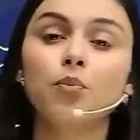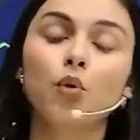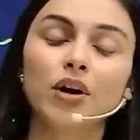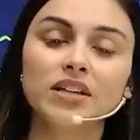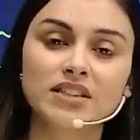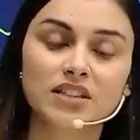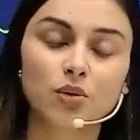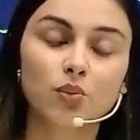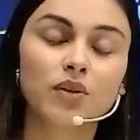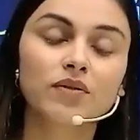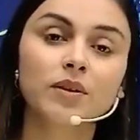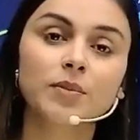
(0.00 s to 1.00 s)
points here
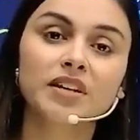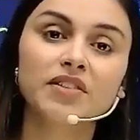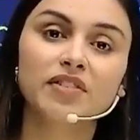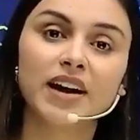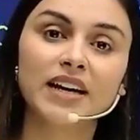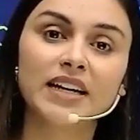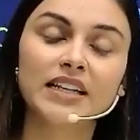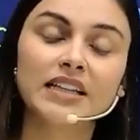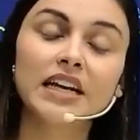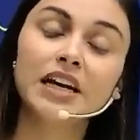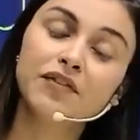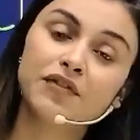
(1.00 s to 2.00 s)
we will be defining
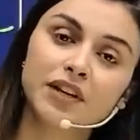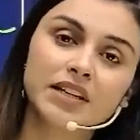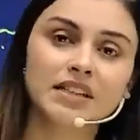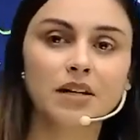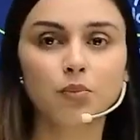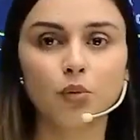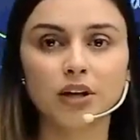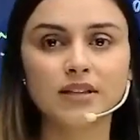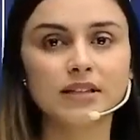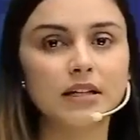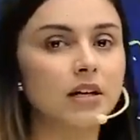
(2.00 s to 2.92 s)
the freezing points here